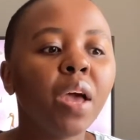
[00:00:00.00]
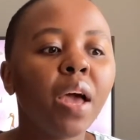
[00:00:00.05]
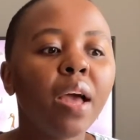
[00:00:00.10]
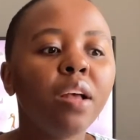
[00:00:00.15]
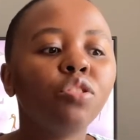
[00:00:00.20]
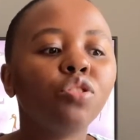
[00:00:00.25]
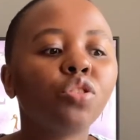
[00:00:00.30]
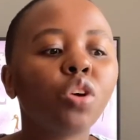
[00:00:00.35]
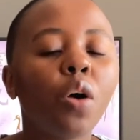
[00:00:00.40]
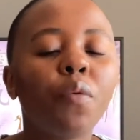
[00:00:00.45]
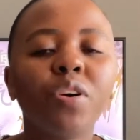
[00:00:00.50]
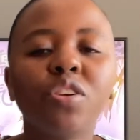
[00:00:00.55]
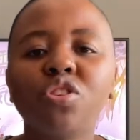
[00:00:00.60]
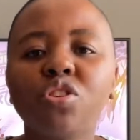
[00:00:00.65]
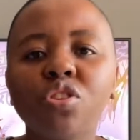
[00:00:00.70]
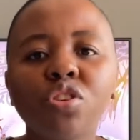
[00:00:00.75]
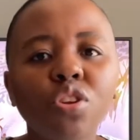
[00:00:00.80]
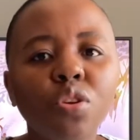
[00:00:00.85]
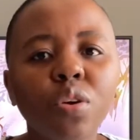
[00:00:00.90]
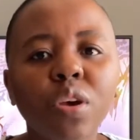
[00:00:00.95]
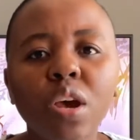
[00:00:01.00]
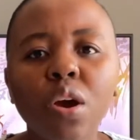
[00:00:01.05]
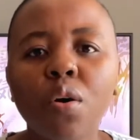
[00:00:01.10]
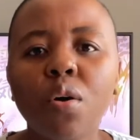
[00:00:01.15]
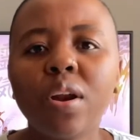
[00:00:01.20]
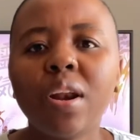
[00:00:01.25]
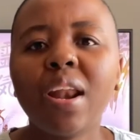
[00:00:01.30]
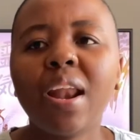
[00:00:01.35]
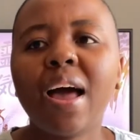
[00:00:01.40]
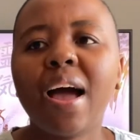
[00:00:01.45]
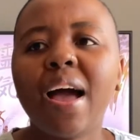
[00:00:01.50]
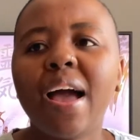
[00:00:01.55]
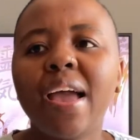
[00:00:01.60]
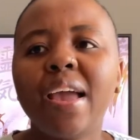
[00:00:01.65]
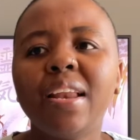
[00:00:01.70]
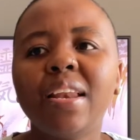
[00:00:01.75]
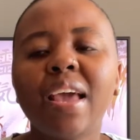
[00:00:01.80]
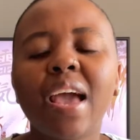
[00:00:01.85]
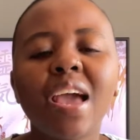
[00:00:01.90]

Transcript: And so I was just looking online,